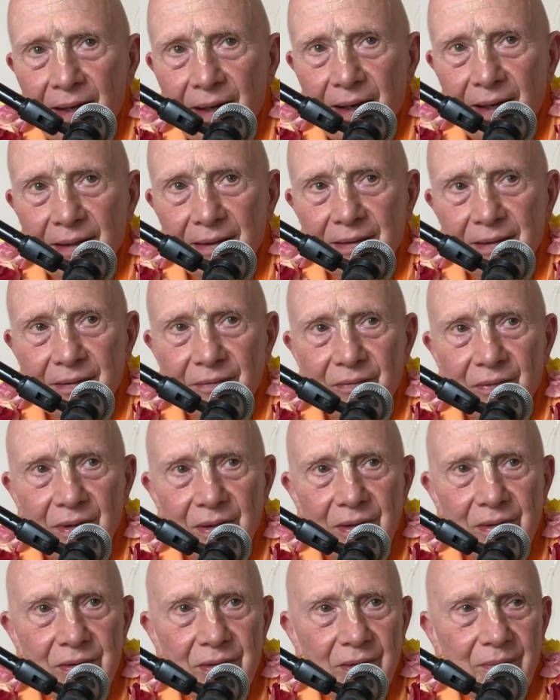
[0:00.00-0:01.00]

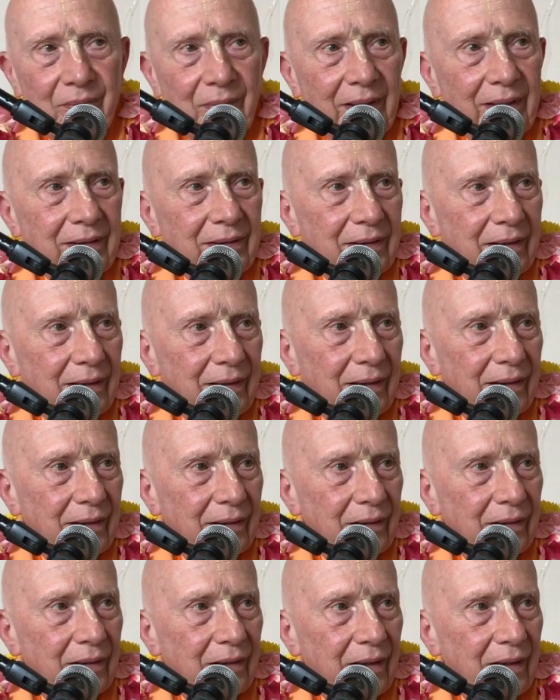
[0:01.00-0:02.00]
activities and maintaining
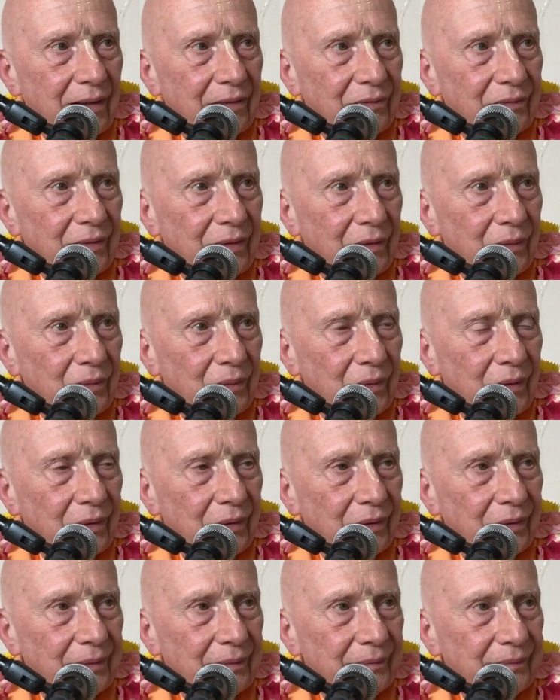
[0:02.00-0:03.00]
our life in the
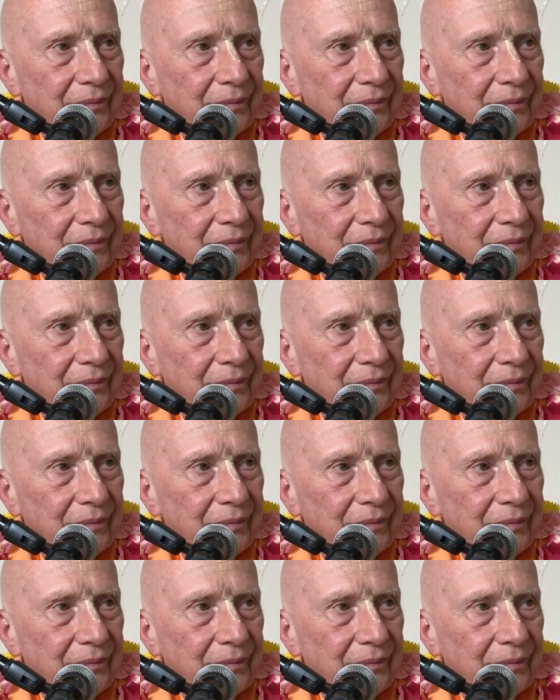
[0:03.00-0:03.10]
world,